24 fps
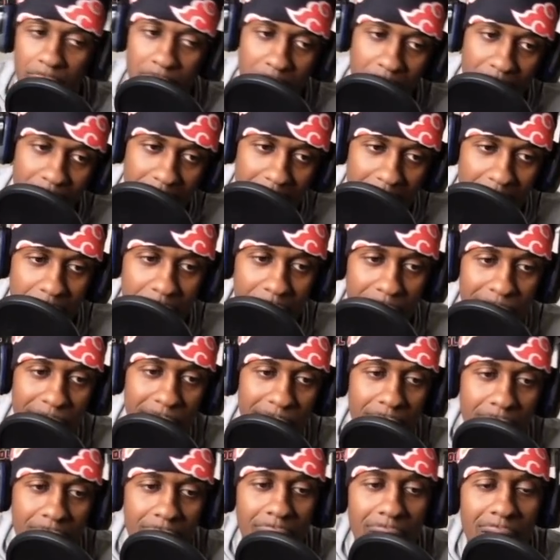the uk to
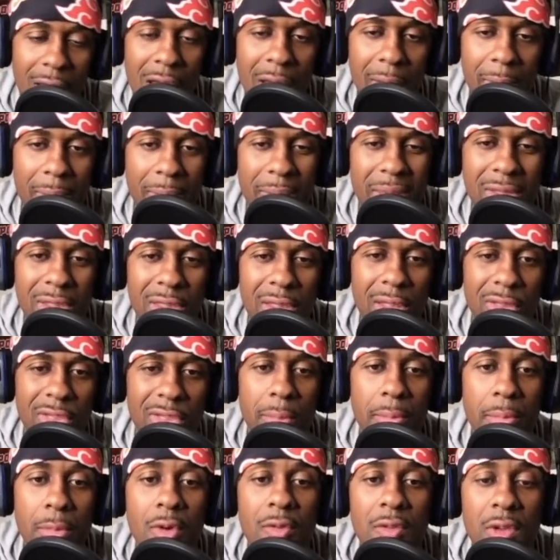america but mainly like the
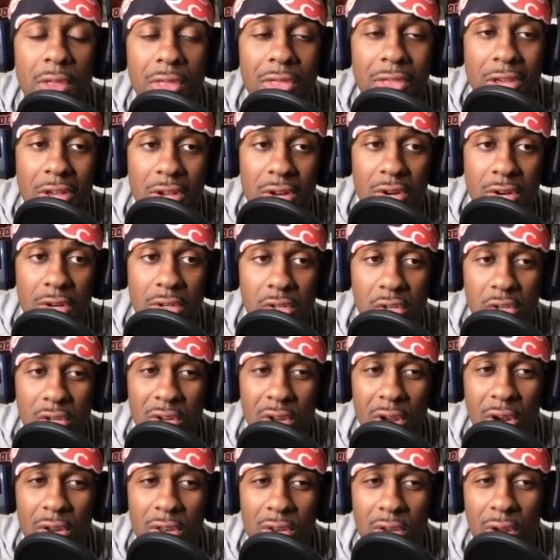movie theaters do, are,